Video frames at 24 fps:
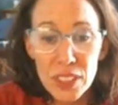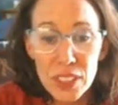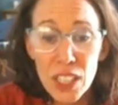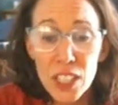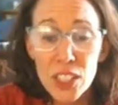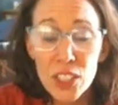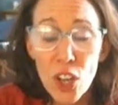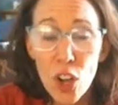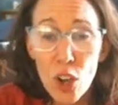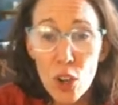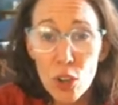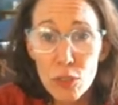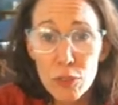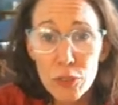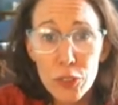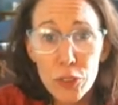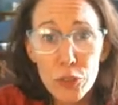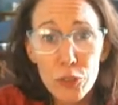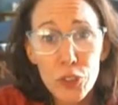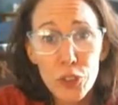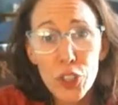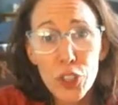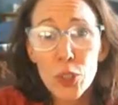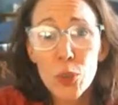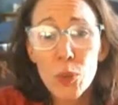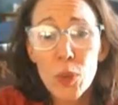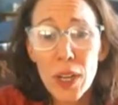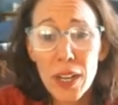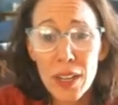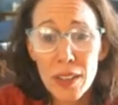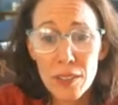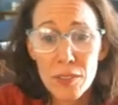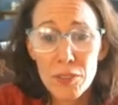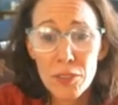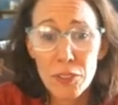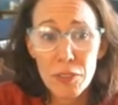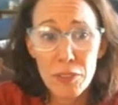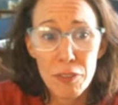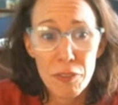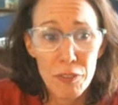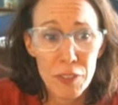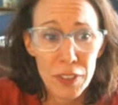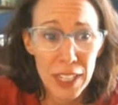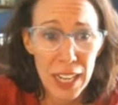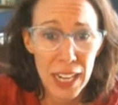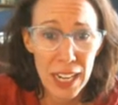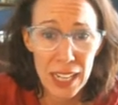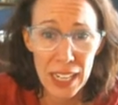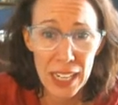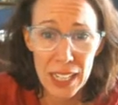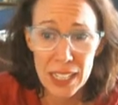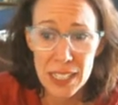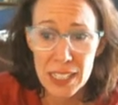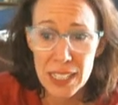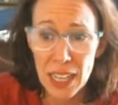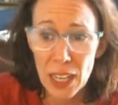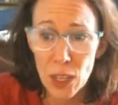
an overview of phonetics.